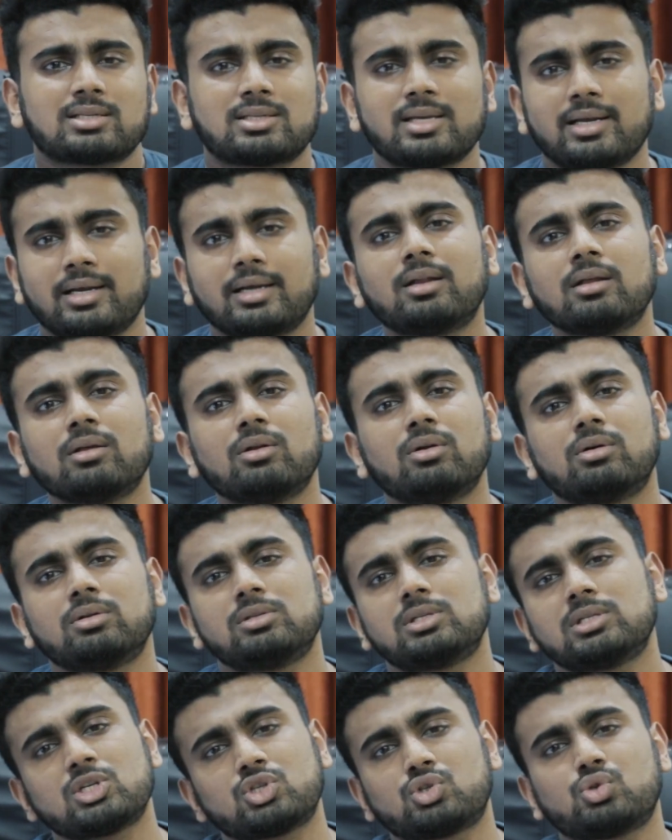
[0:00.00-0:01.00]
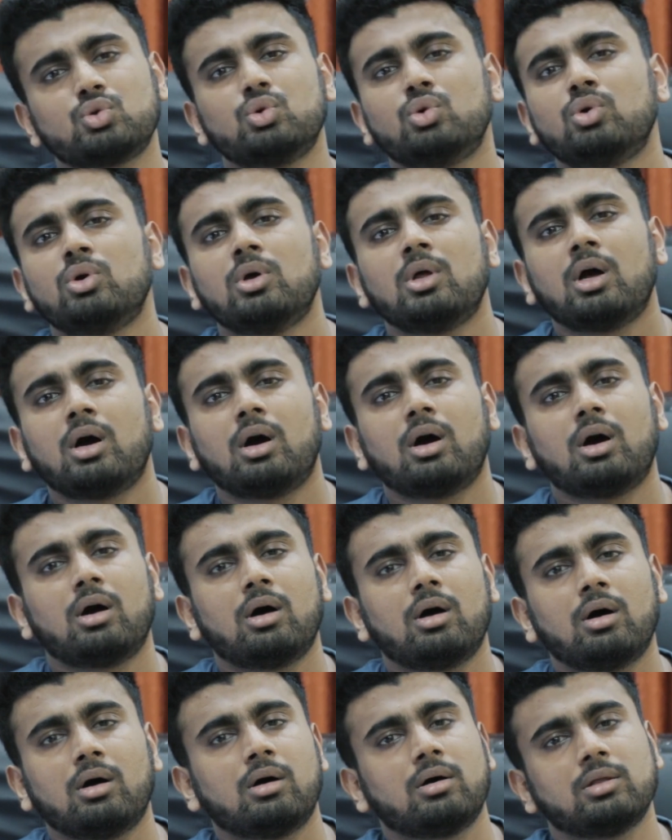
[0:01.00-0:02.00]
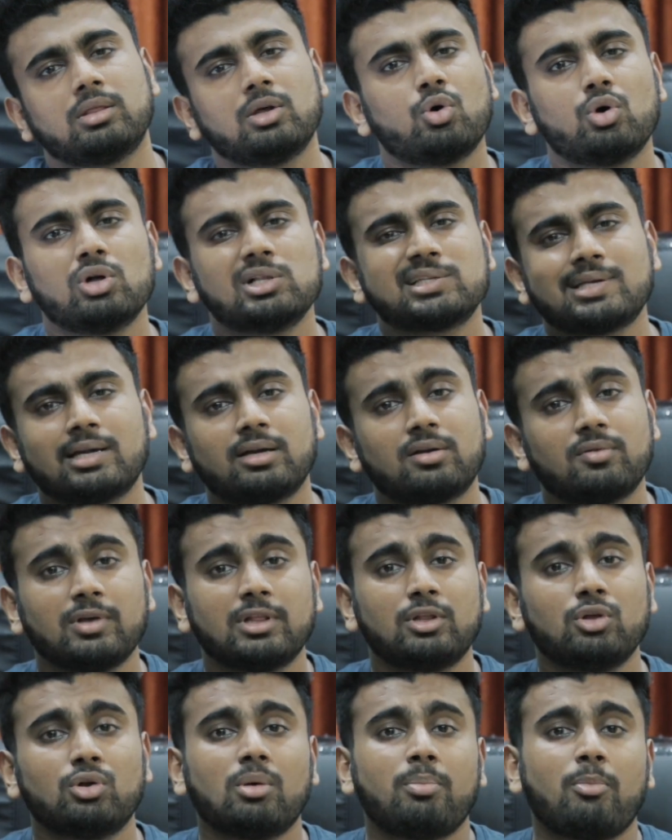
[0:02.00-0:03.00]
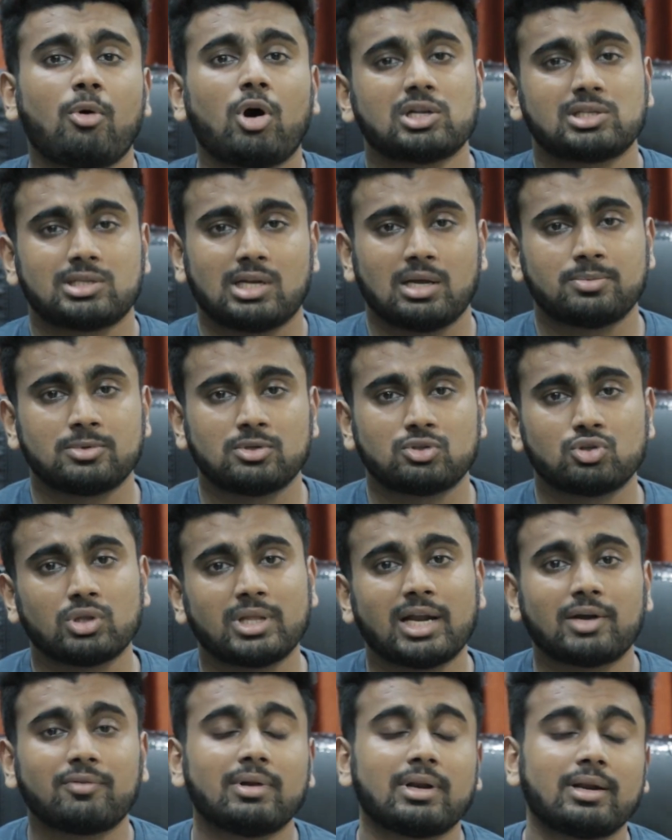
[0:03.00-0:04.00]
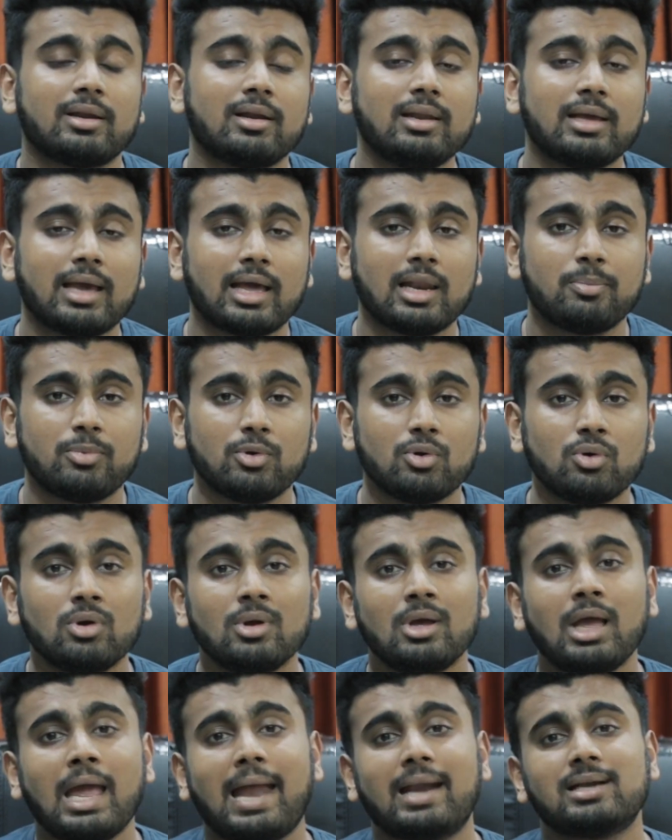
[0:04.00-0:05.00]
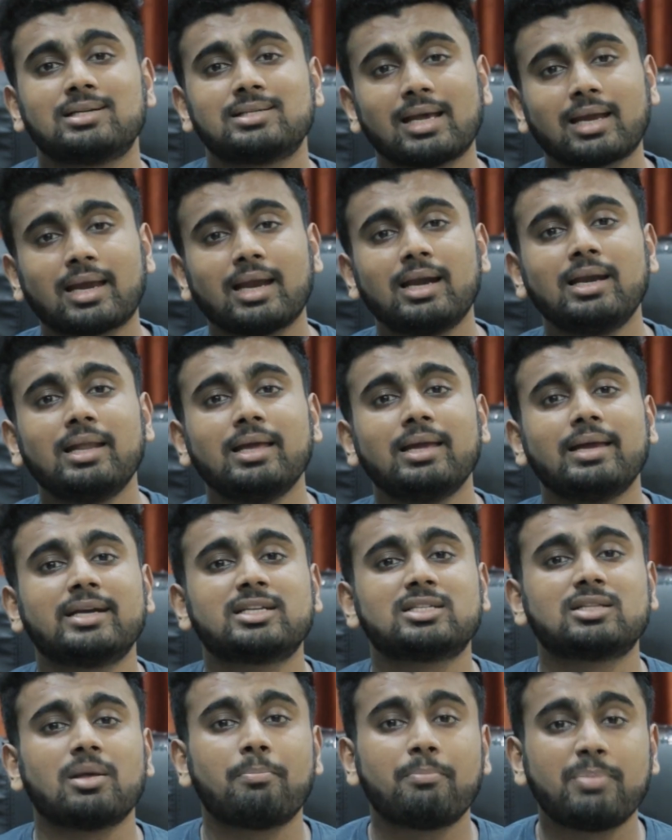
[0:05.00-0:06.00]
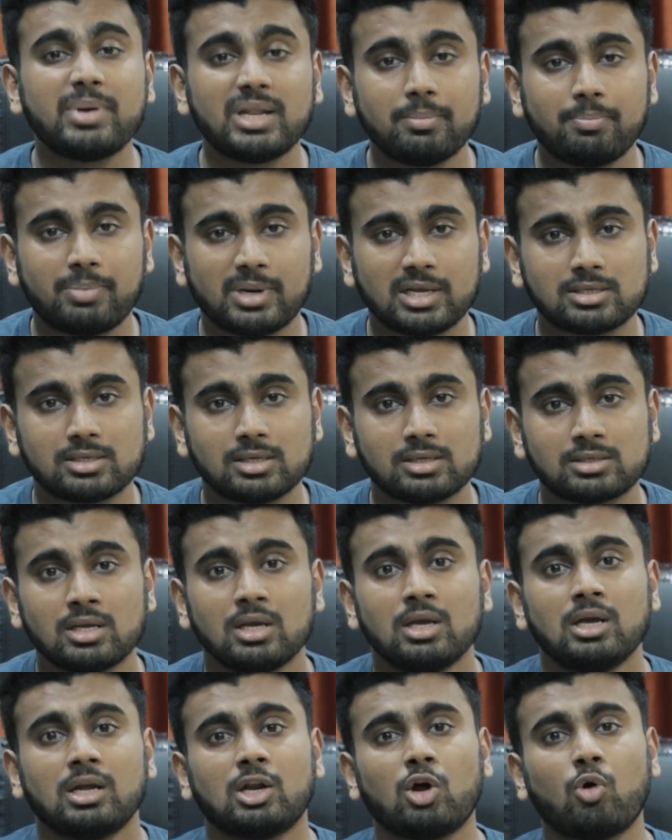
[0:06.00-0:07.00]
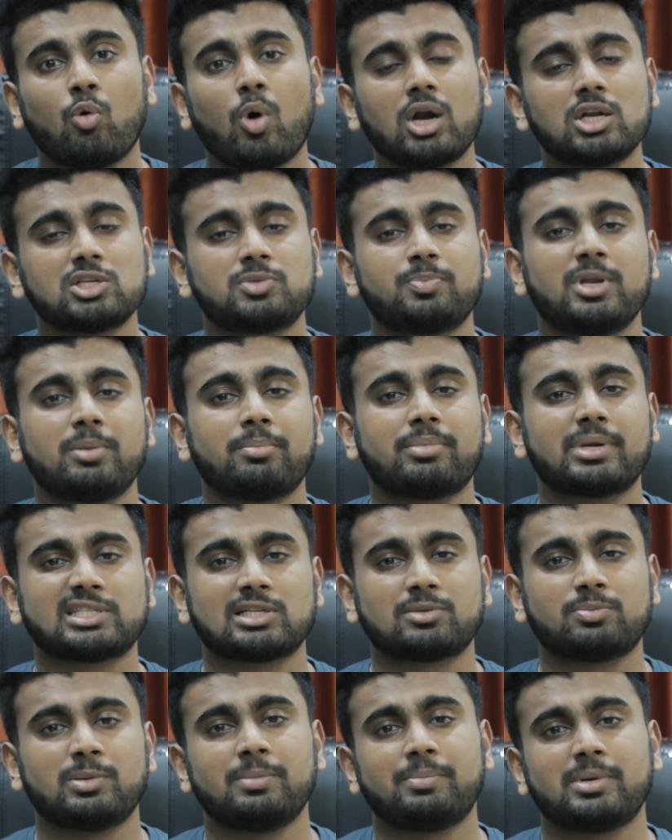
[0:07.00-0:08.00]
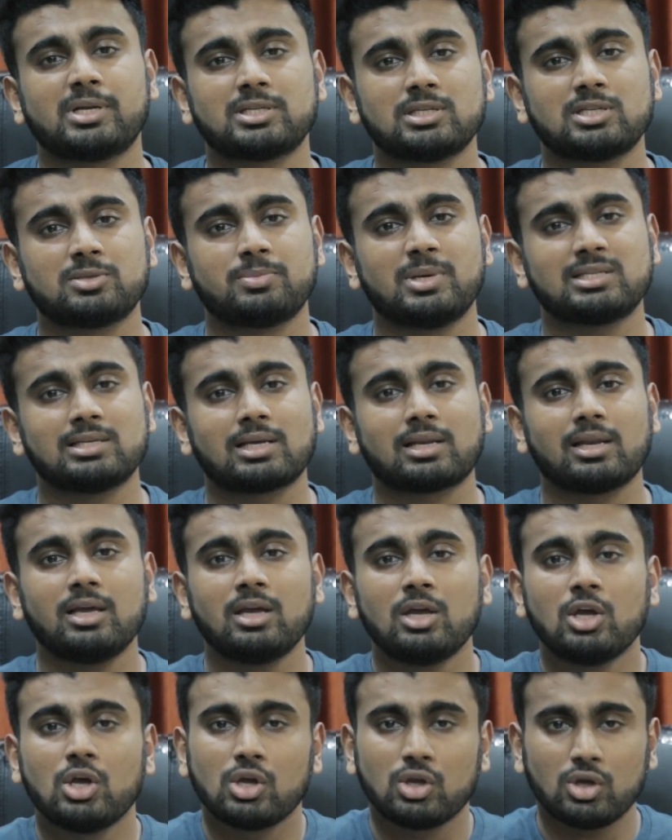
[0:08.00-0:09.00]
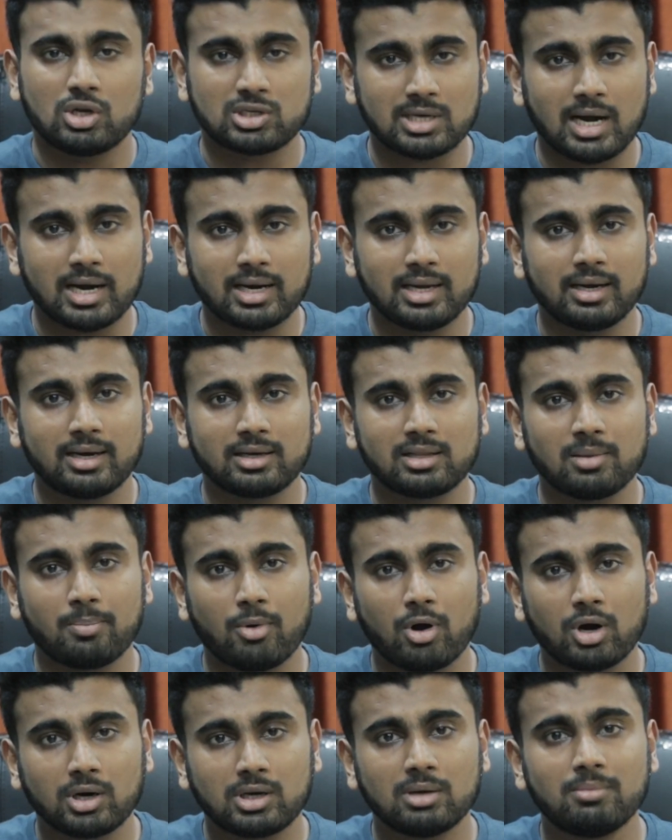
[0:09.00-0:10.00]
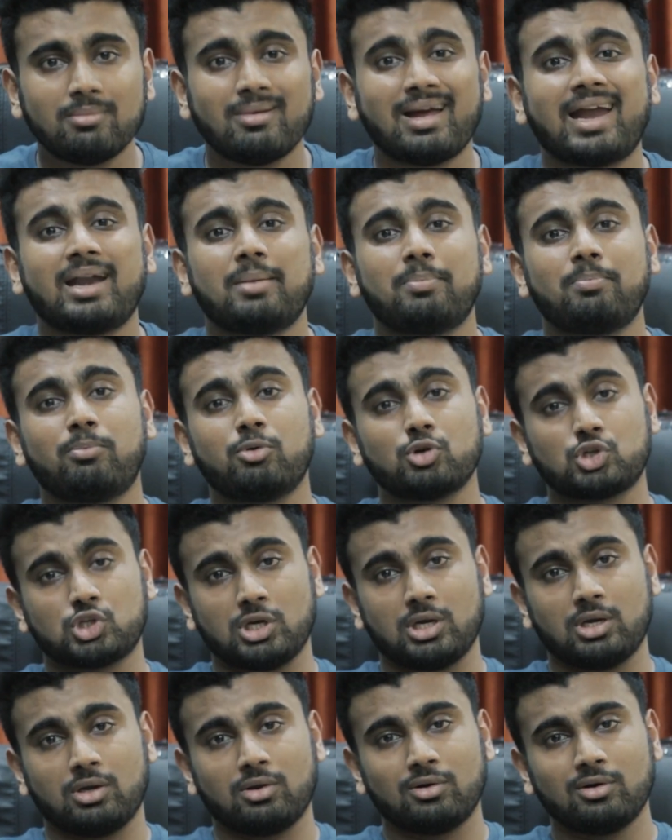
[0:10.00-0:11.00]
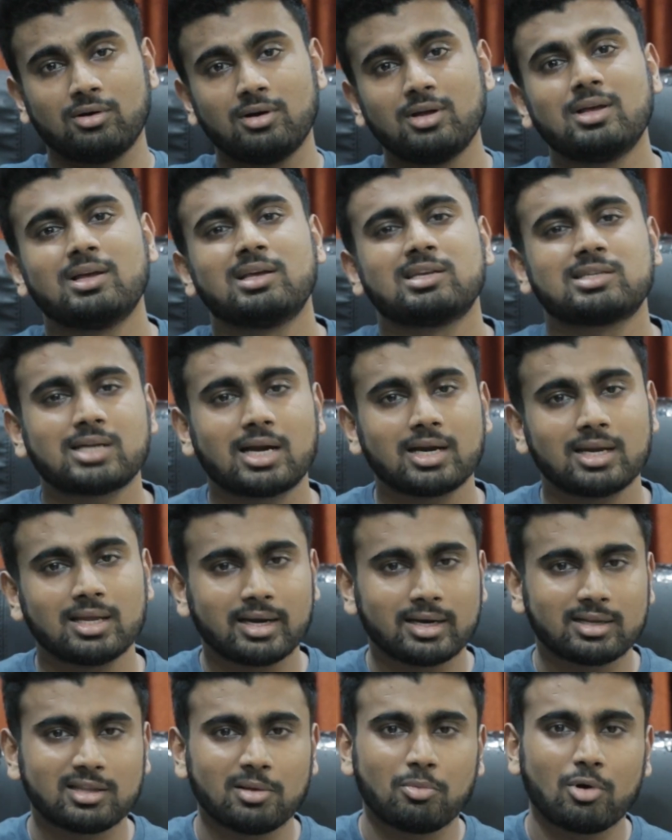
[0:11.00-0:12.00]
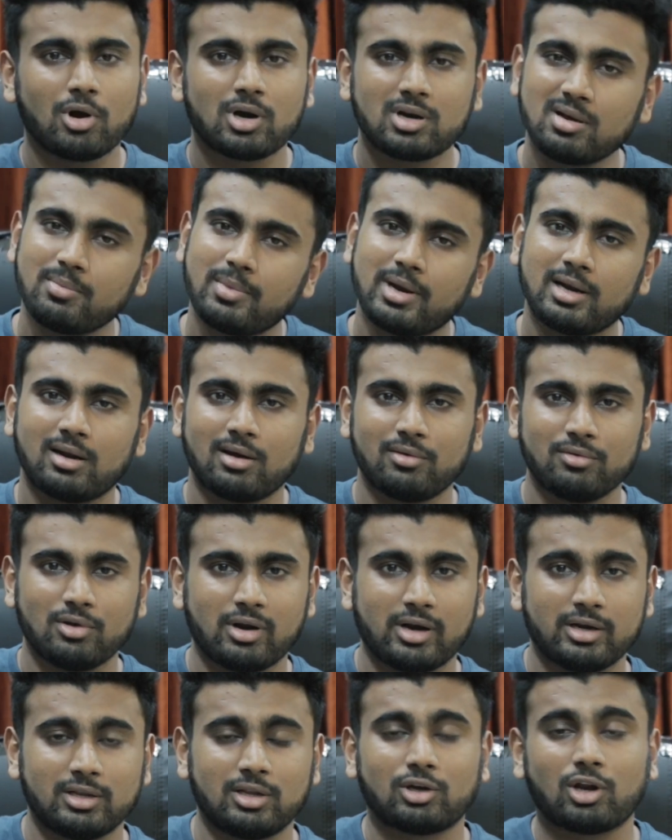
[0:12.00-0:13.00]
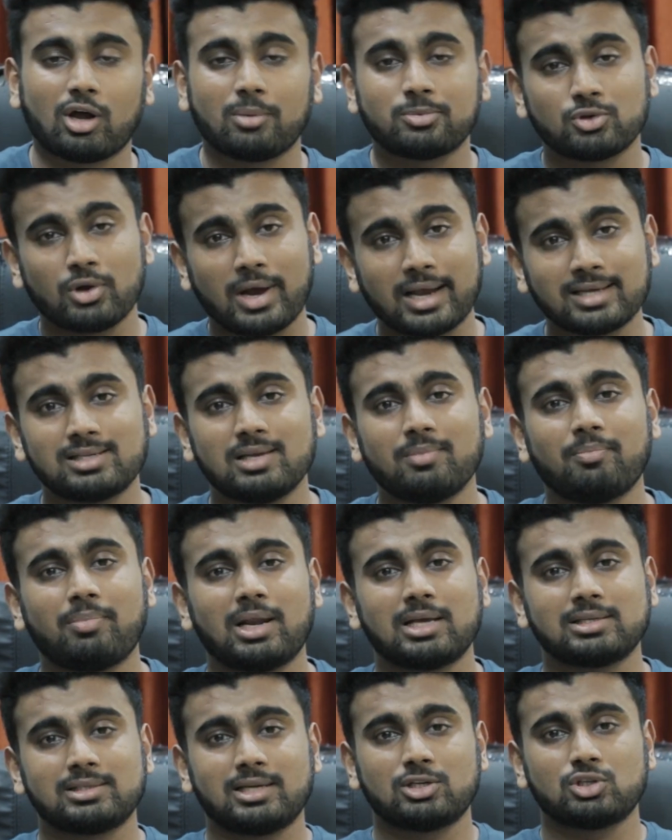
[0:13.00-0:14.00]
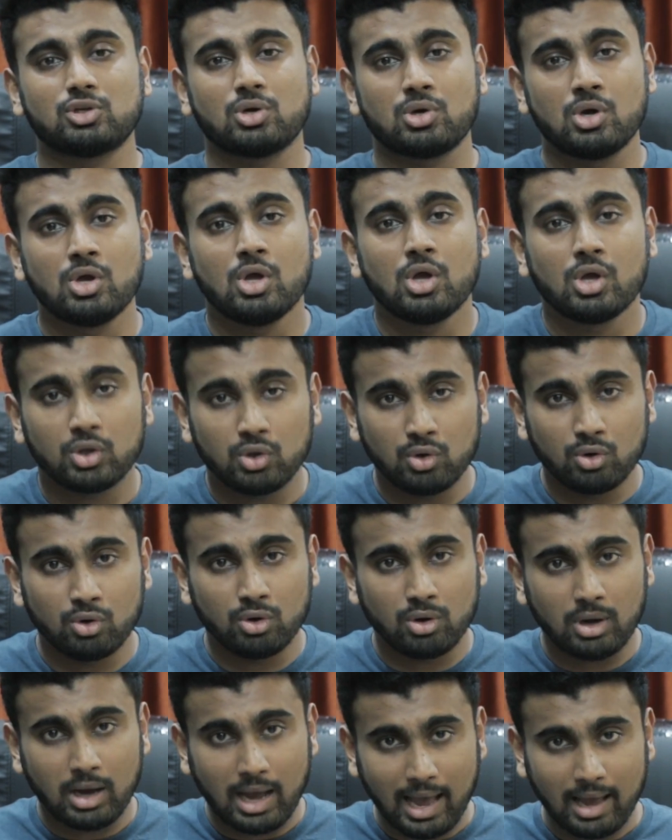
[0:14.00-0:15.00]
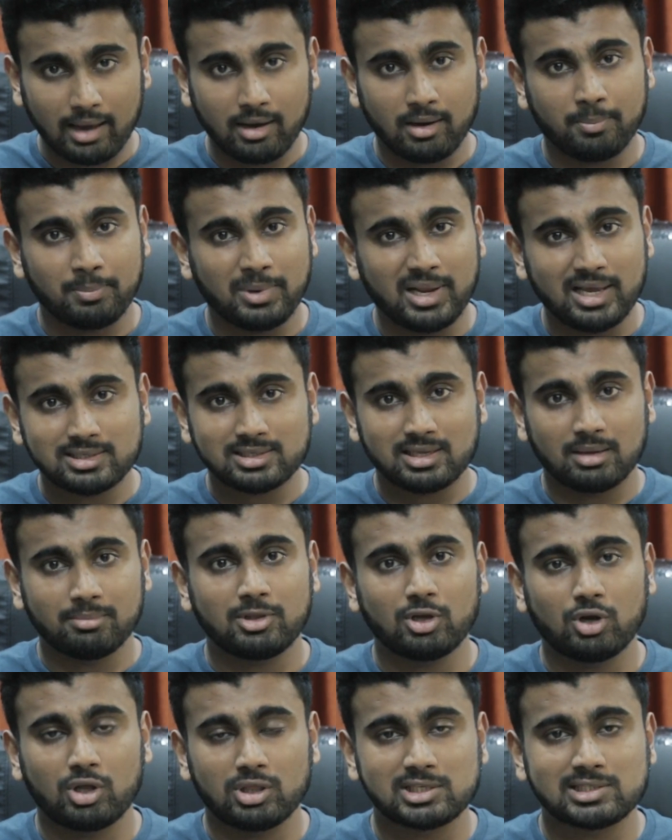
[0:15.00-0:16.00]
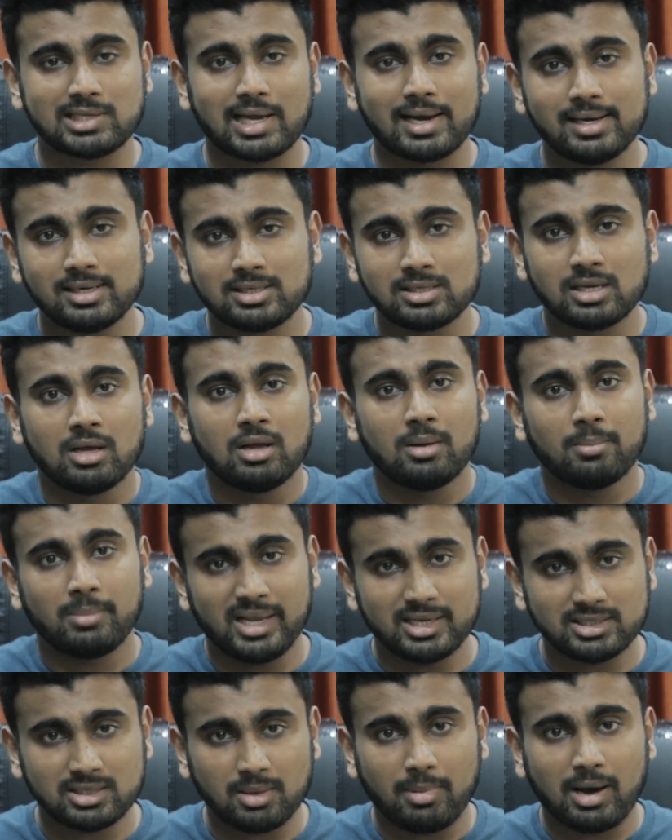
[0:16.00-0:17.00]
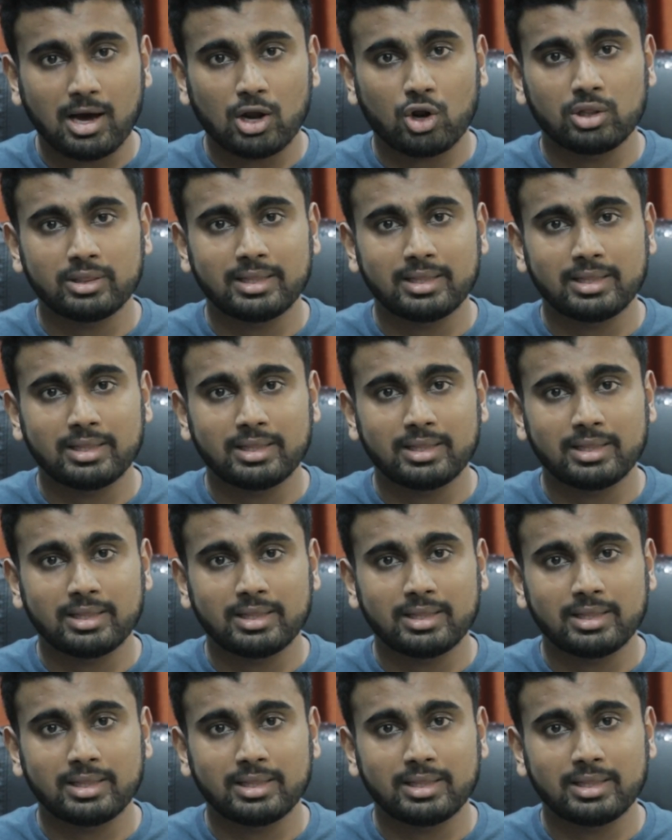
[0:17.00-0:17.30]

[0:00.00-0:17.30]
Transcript: set, just do the whole set with pause reps. So that will really help you. And secondly, it's the pin presses. Now what is pin presses? Pin presses, basically you're starting at the bottom and pushing, starting at the bottom and now you are at the top. So as simple as that. So you place something on the sides, place the bar